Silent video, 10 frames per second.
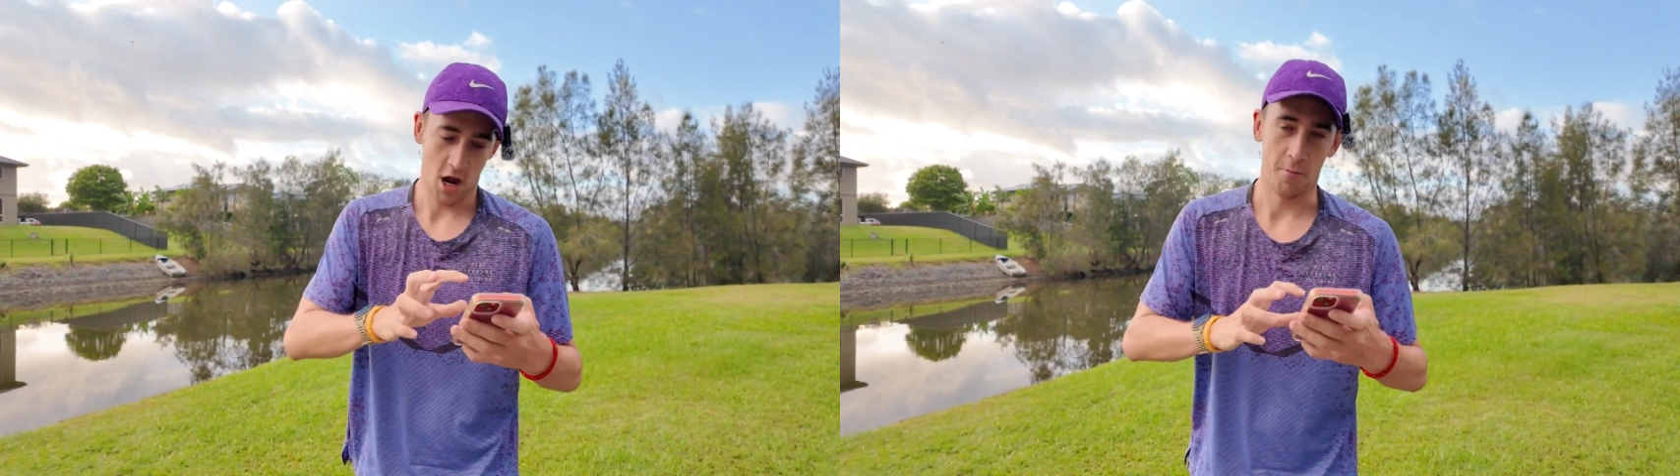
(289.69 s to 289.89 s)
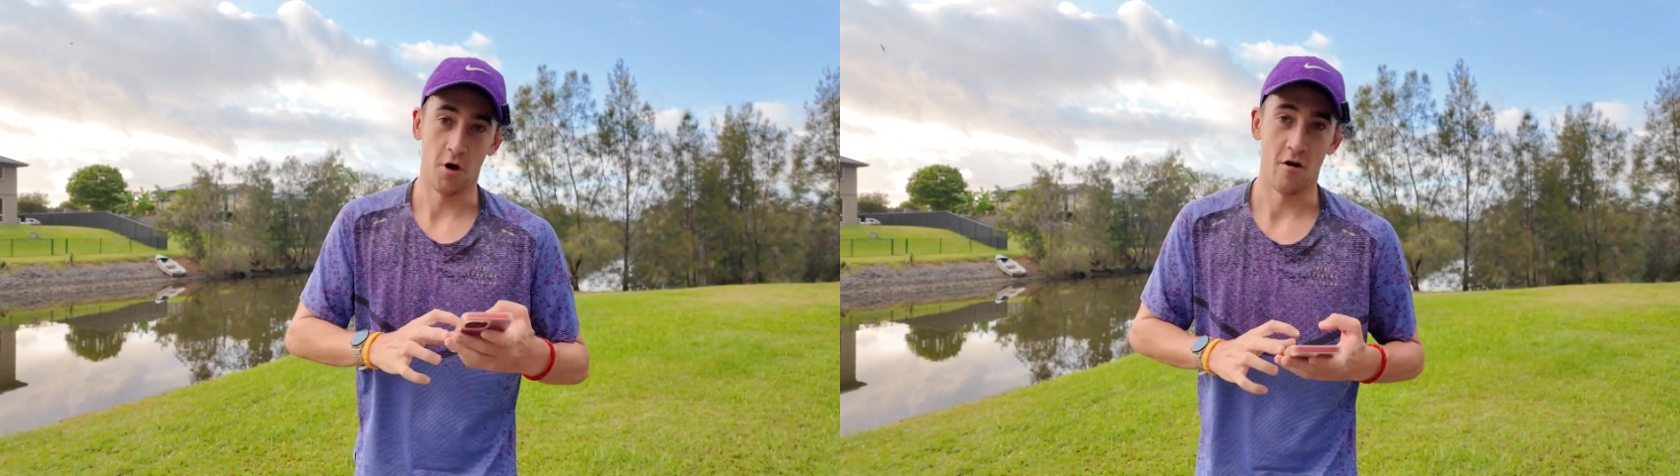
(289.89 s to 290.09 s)

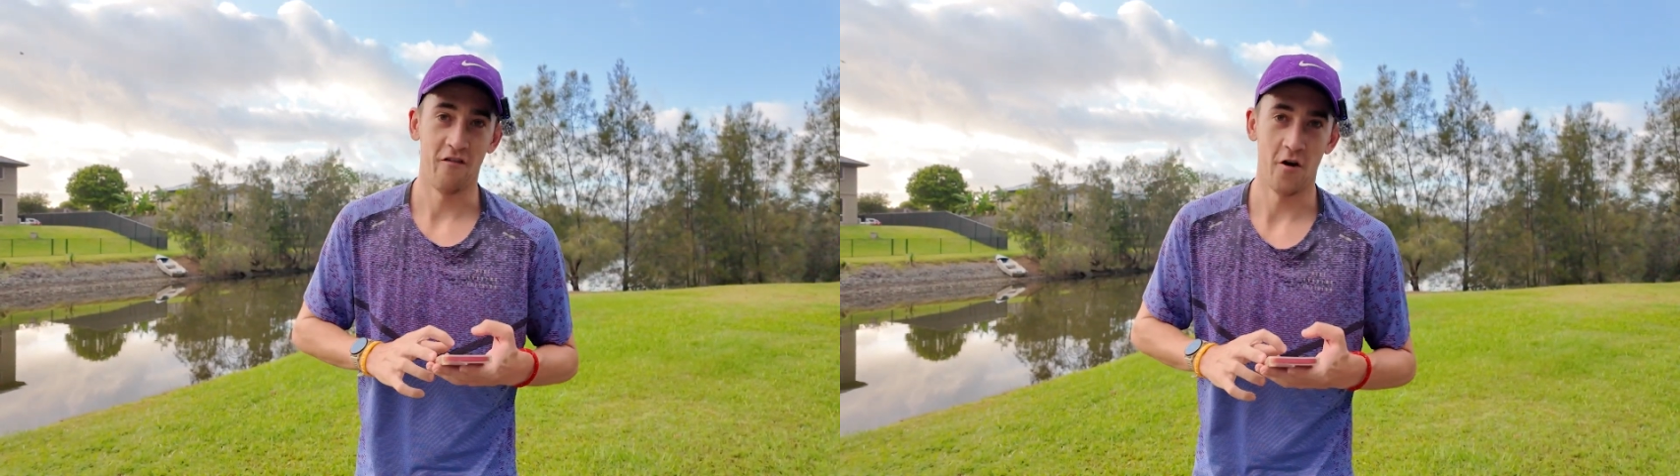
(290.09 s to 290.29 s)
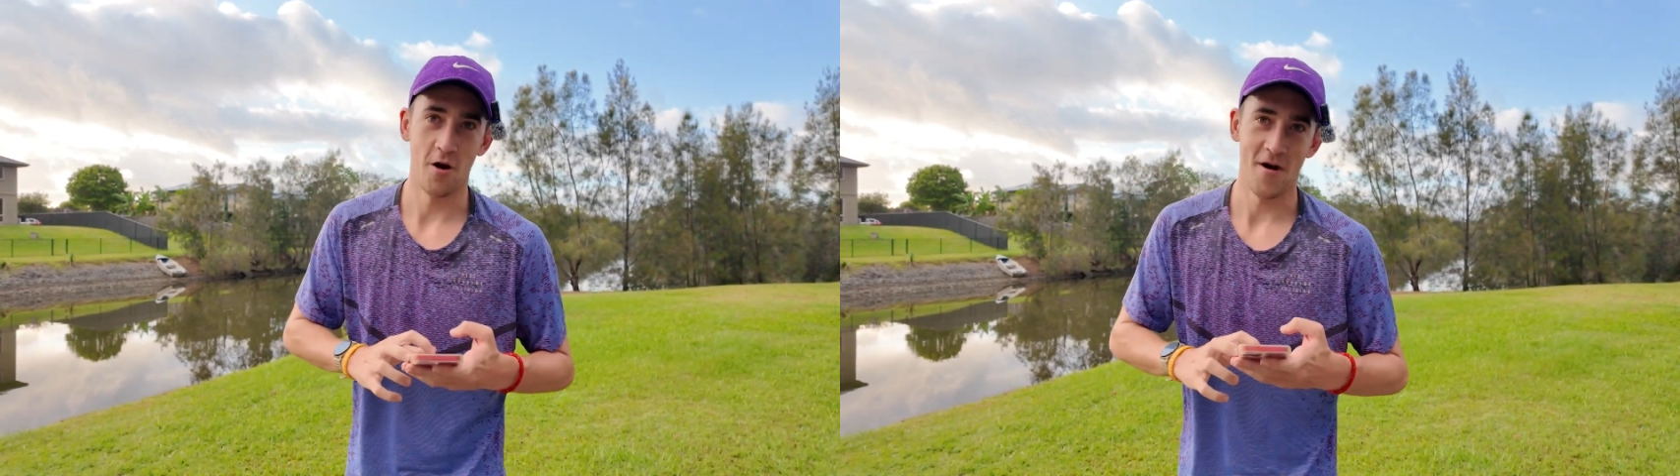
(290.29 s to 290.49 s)
And I'm going to
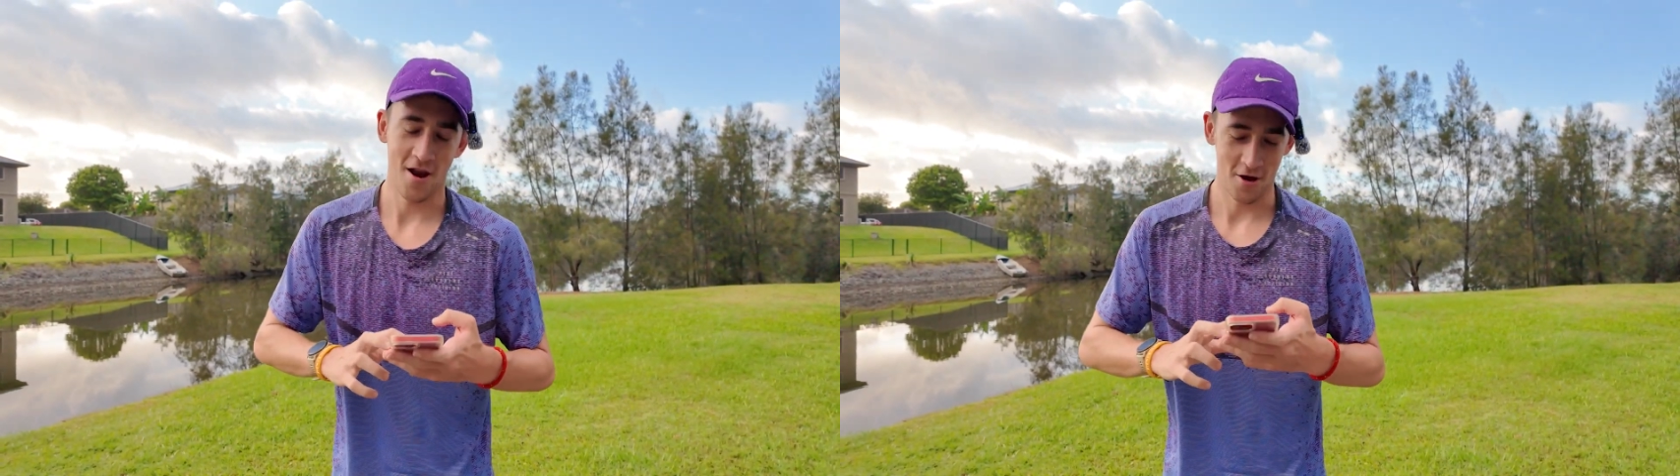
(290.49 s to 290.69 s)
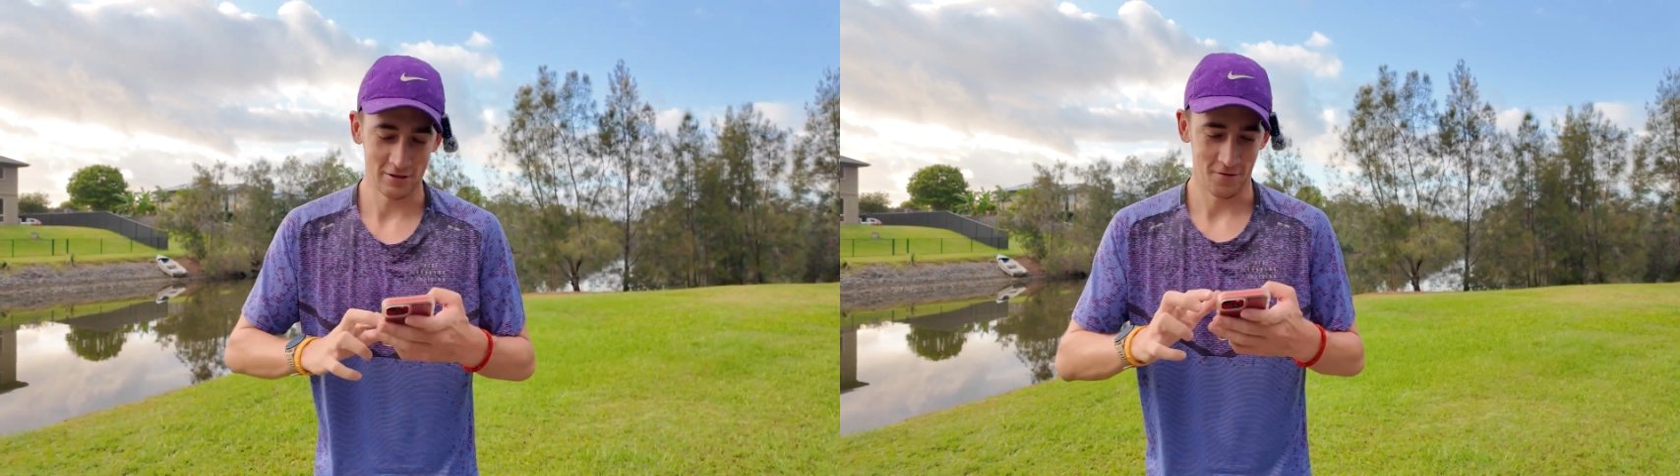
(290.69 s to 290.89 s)
refer to my
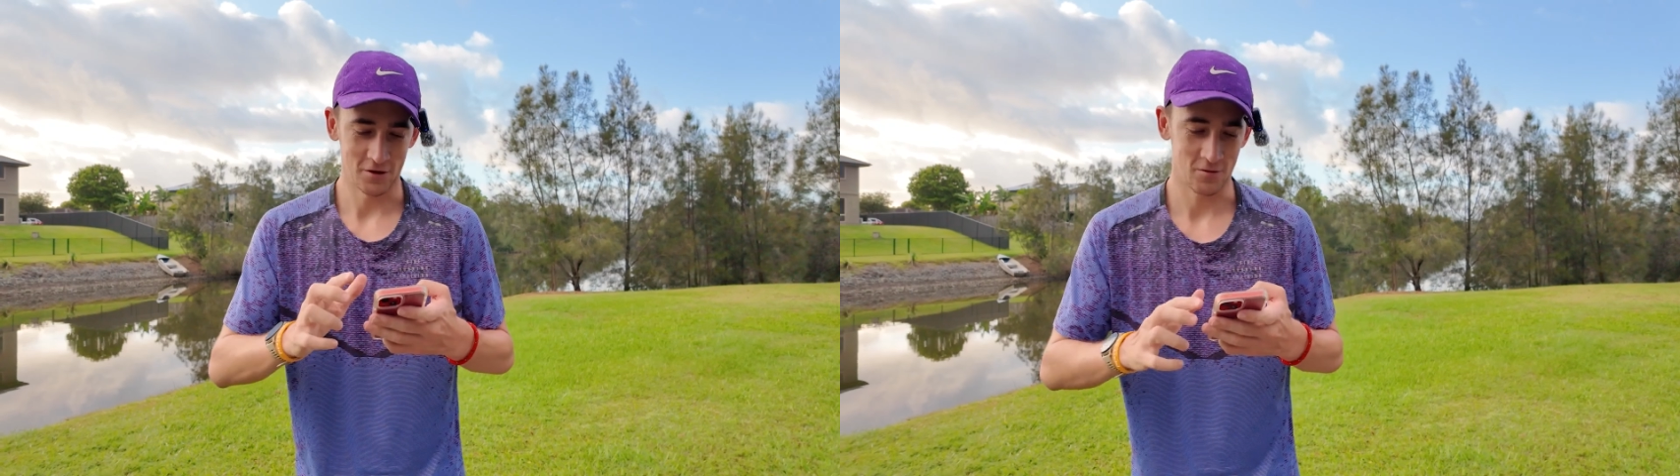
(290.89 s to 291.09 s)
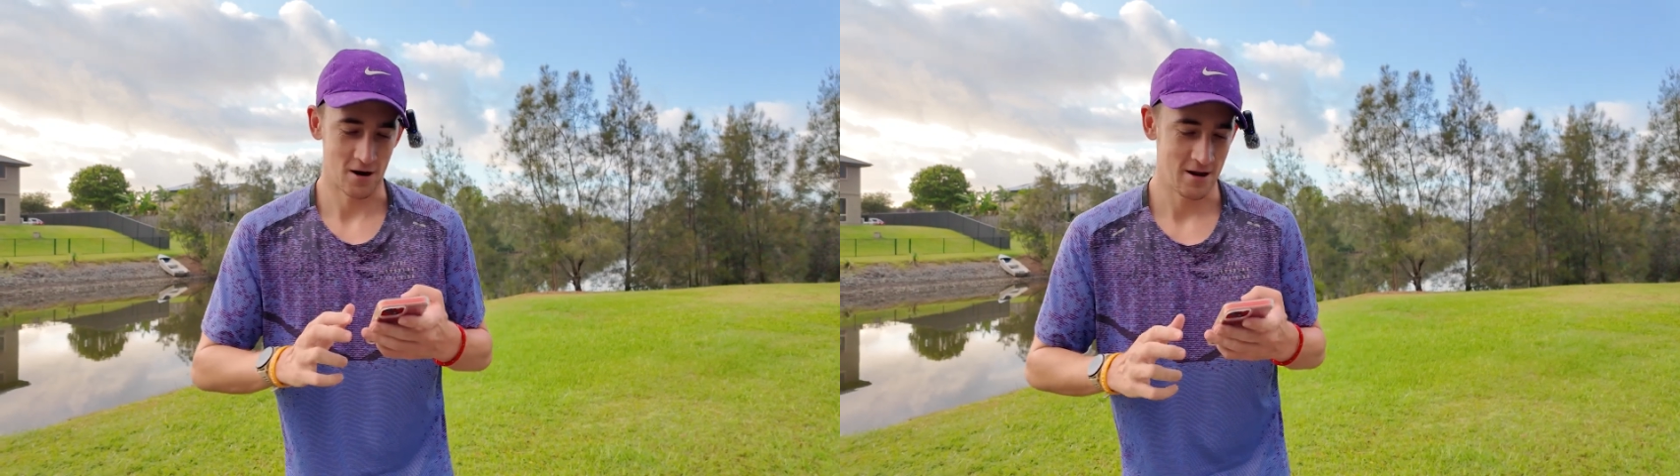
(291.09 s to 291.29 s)
notes for
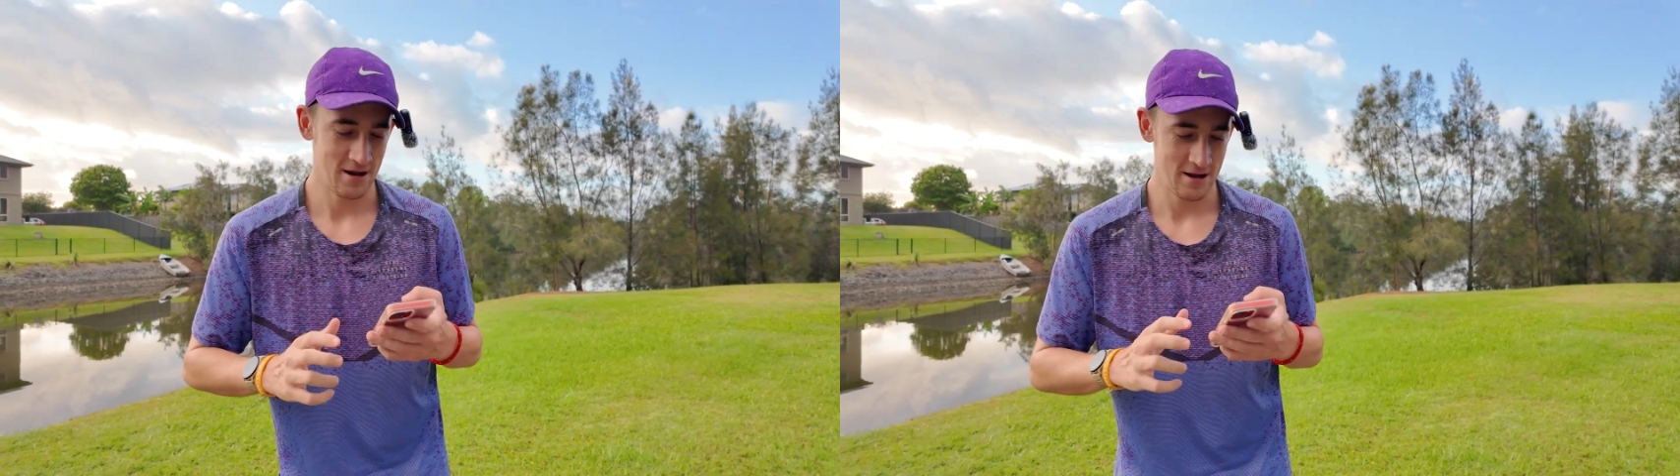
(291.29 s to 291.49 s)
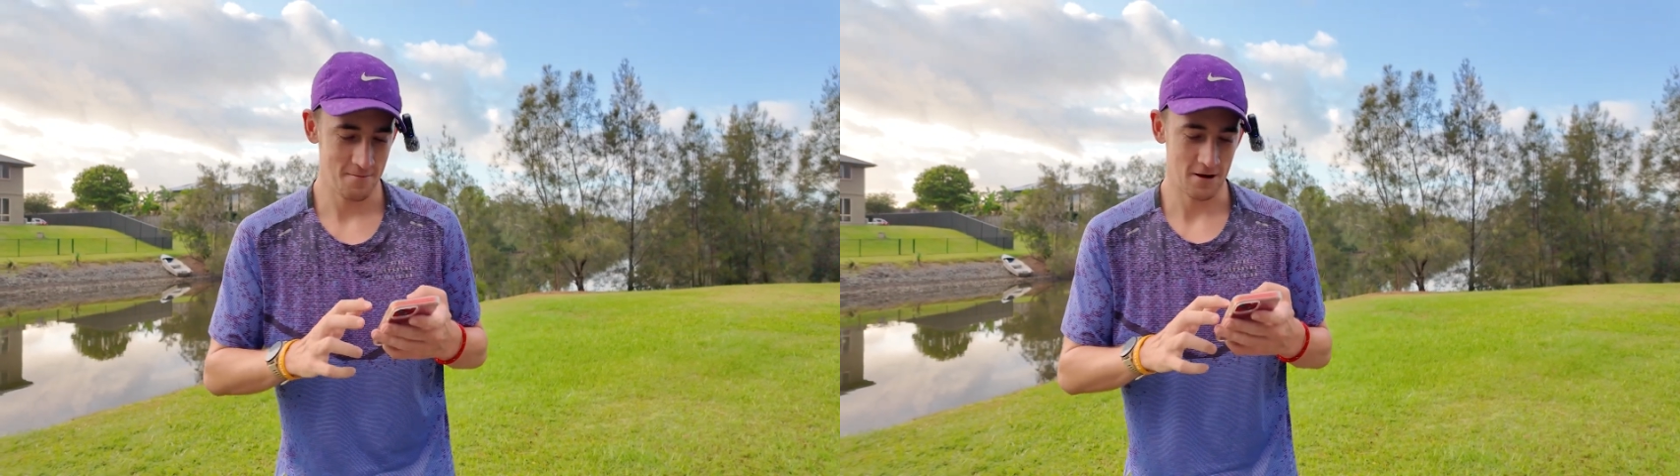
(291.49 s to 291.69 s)
this one
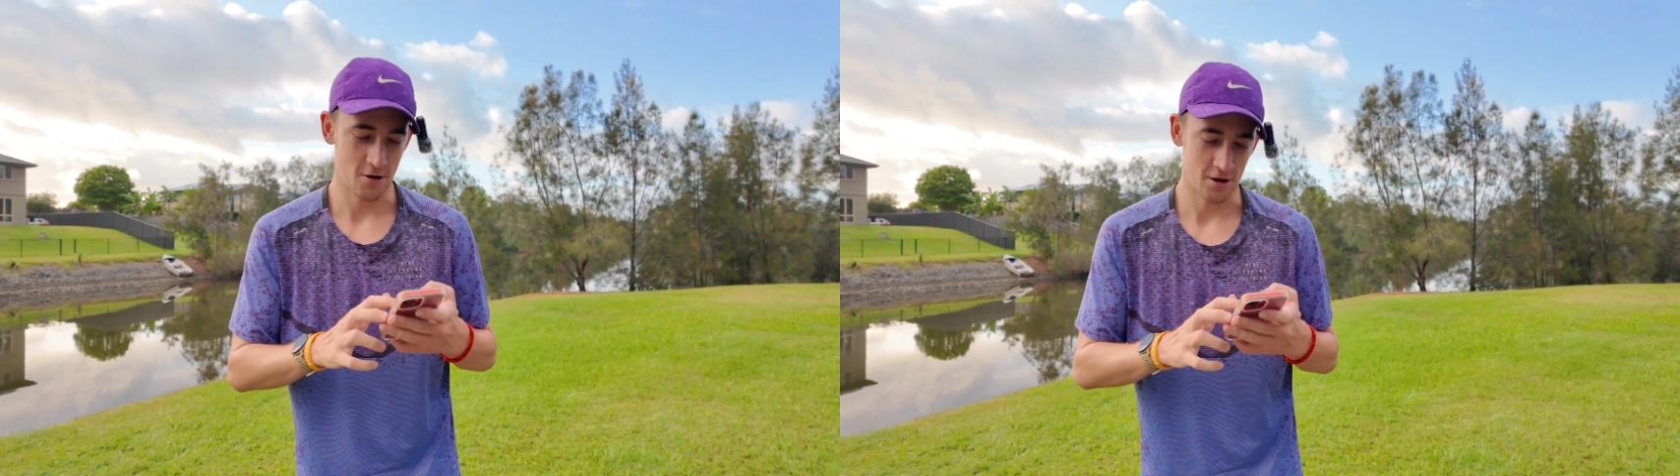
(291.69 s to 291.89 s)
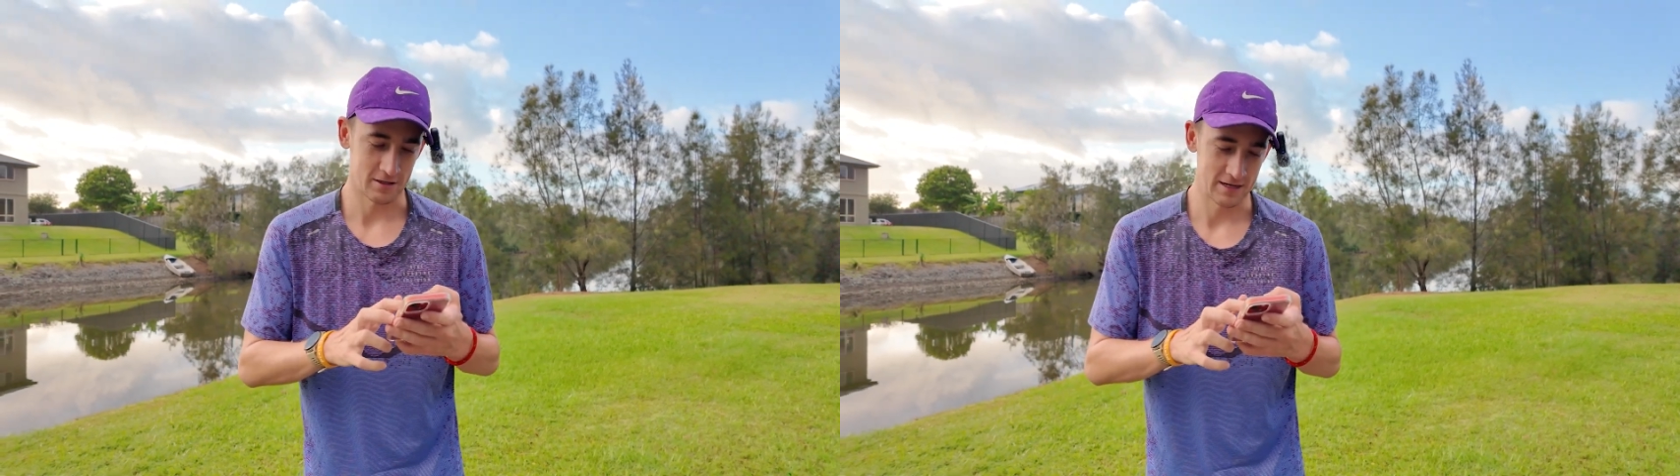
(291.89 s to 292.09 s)

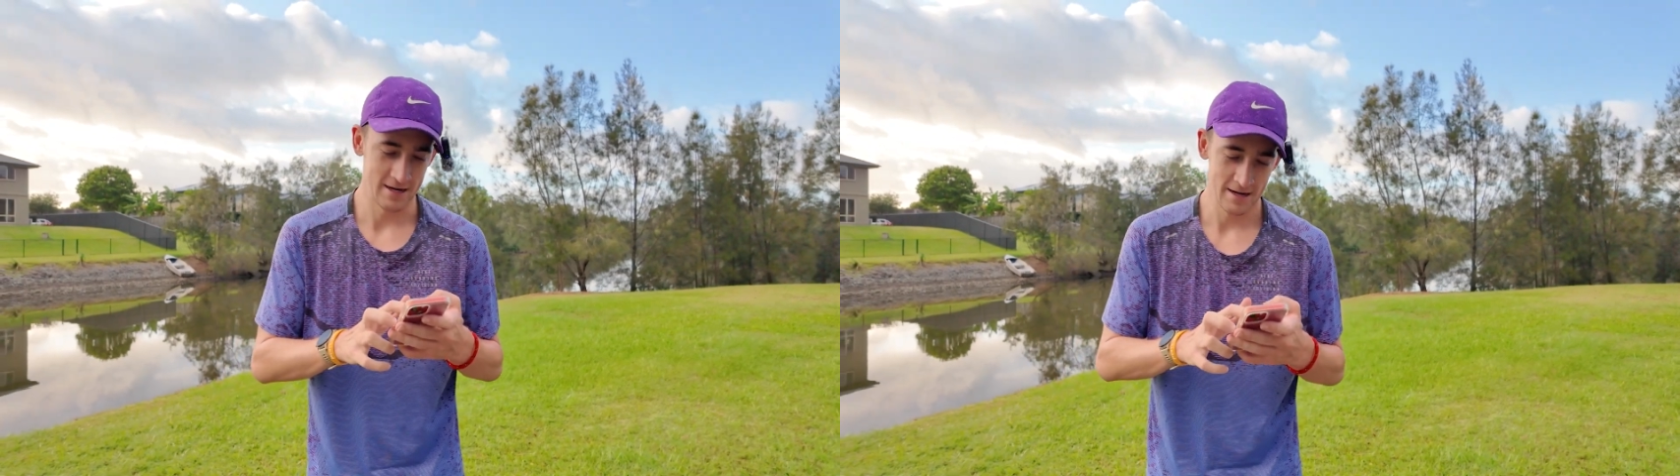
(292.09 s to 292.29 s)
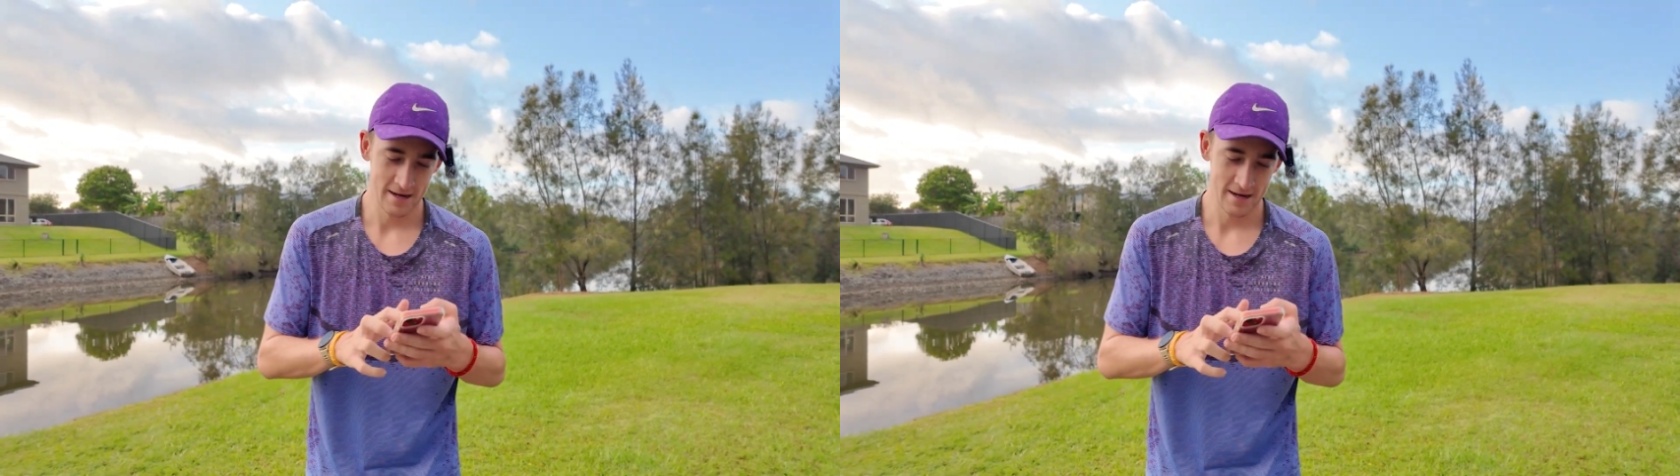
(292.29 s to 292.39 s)
because